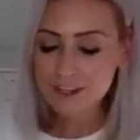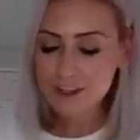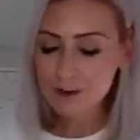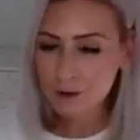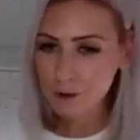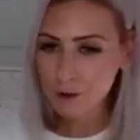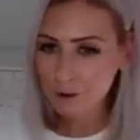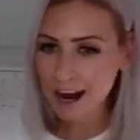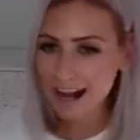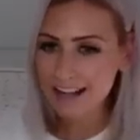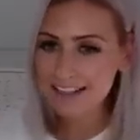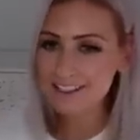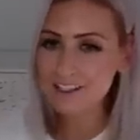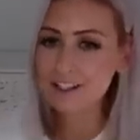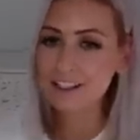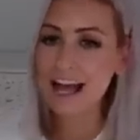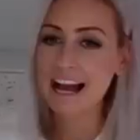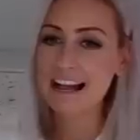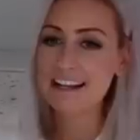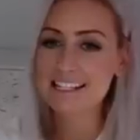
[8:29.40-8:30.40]
all right.
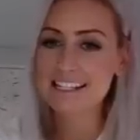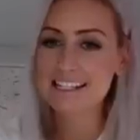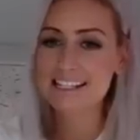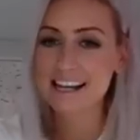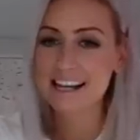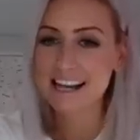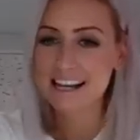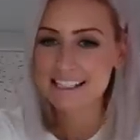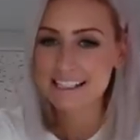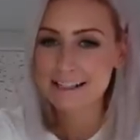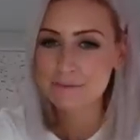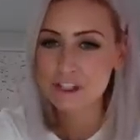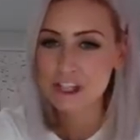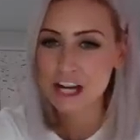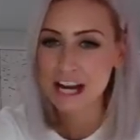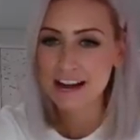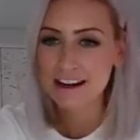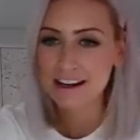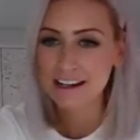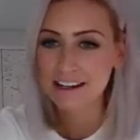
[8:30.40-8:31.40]
So as I said, as I'm
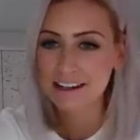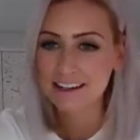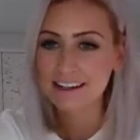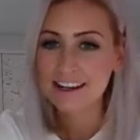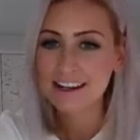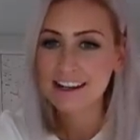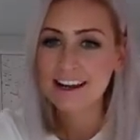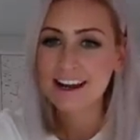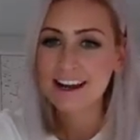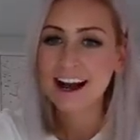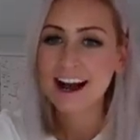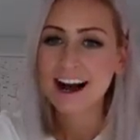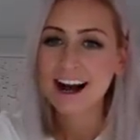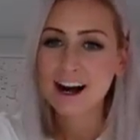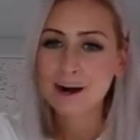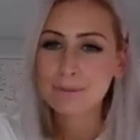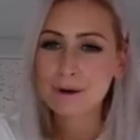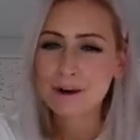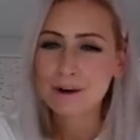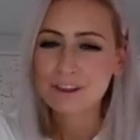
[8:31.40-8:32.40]
chatting,
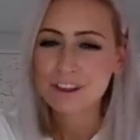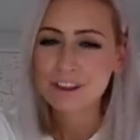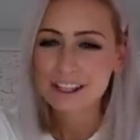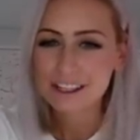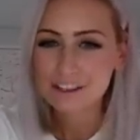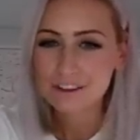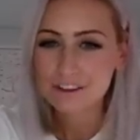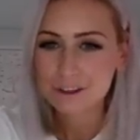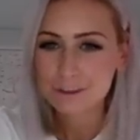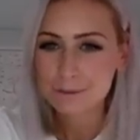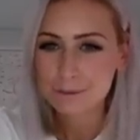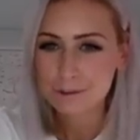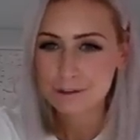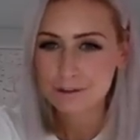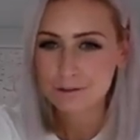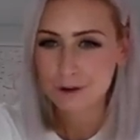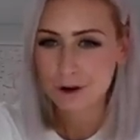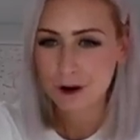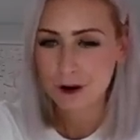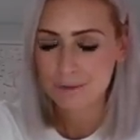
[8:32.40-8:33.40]
thank you for your
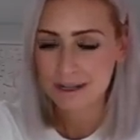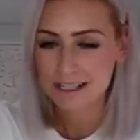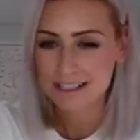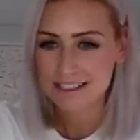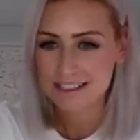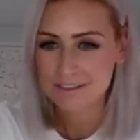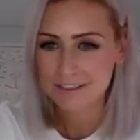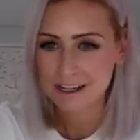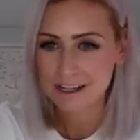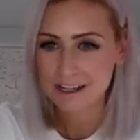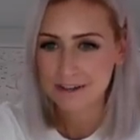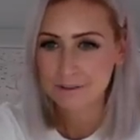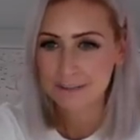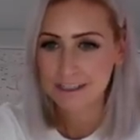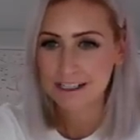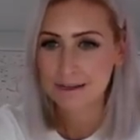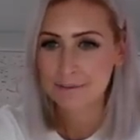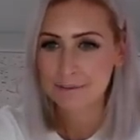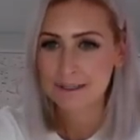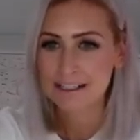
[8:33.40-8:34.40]
beautiful comments, everyone. I
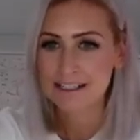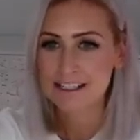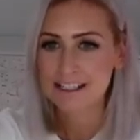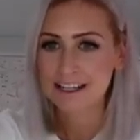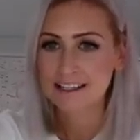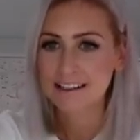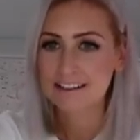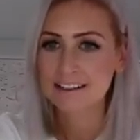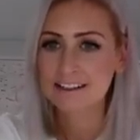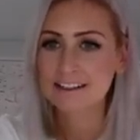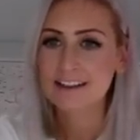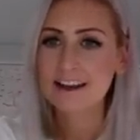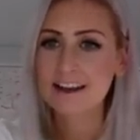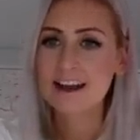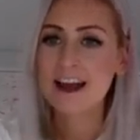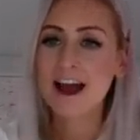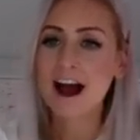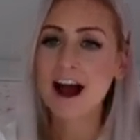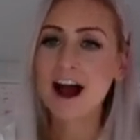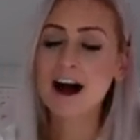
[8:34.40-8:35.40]
really appreciate it.
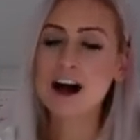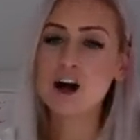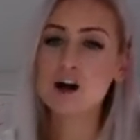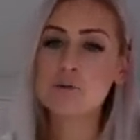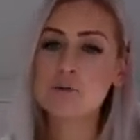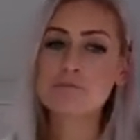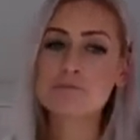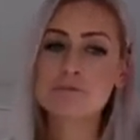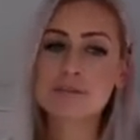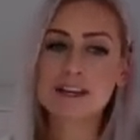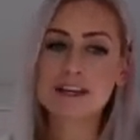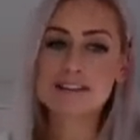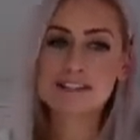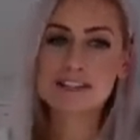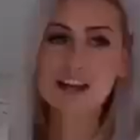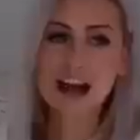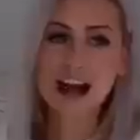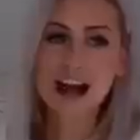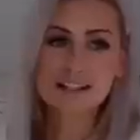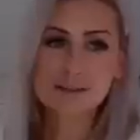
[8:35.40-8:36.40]

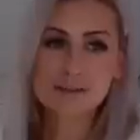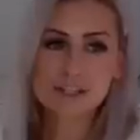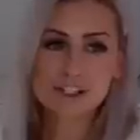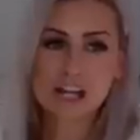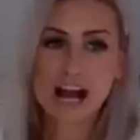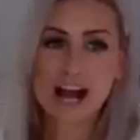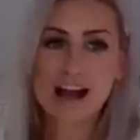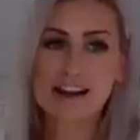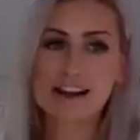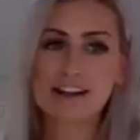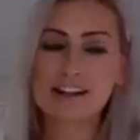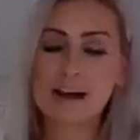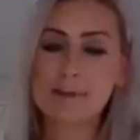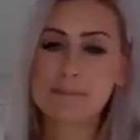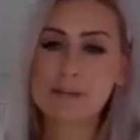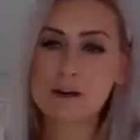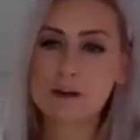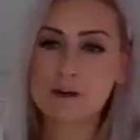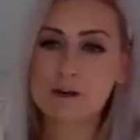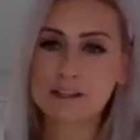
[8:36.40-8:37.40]
So as we're chatting, let
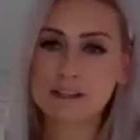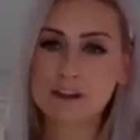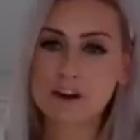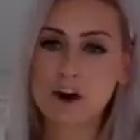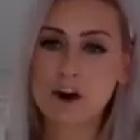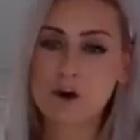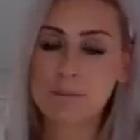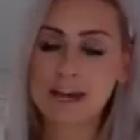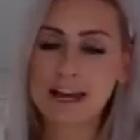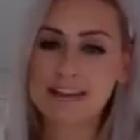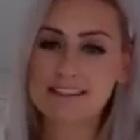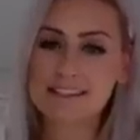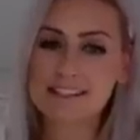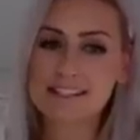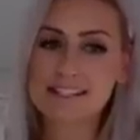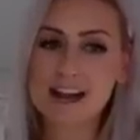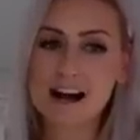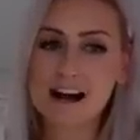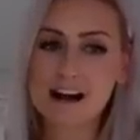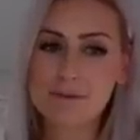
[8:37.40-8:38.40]
me know in the
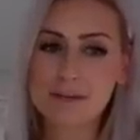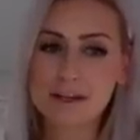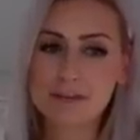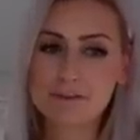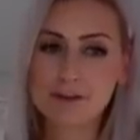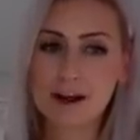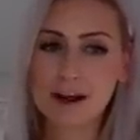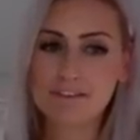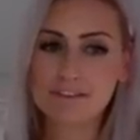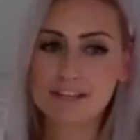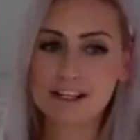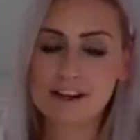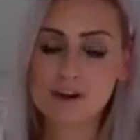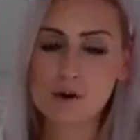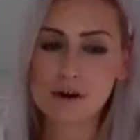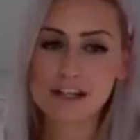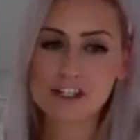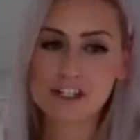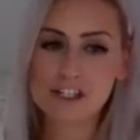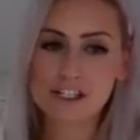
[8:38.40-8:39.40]
comments if you have any
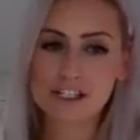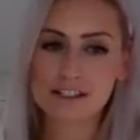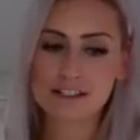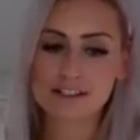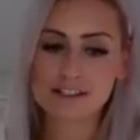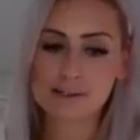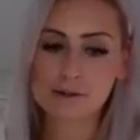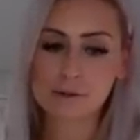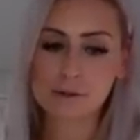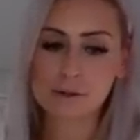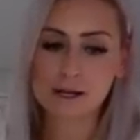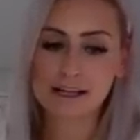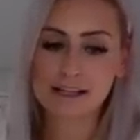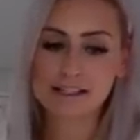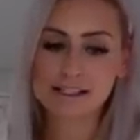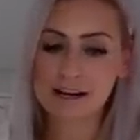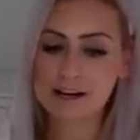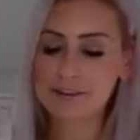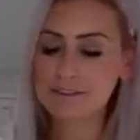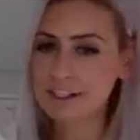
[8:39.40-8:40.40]
questions or a
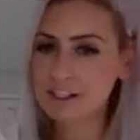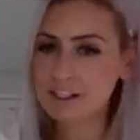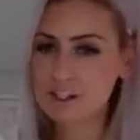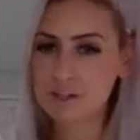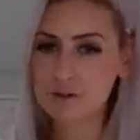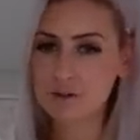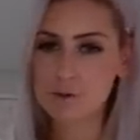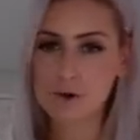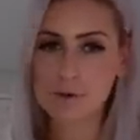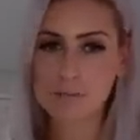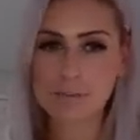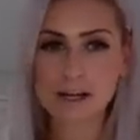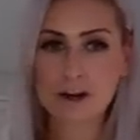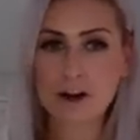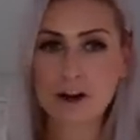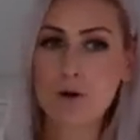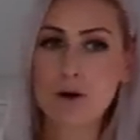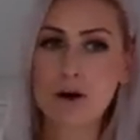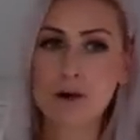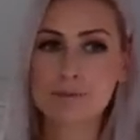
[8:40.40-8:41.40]
direction you want me to go
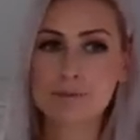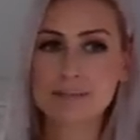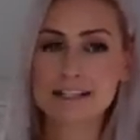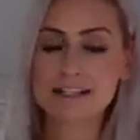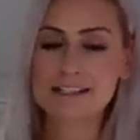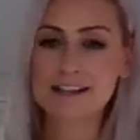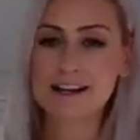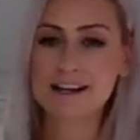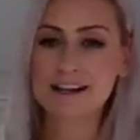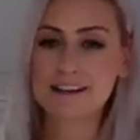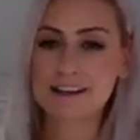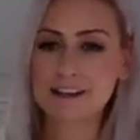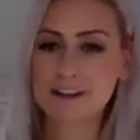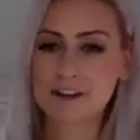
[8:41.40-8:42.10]
on, because I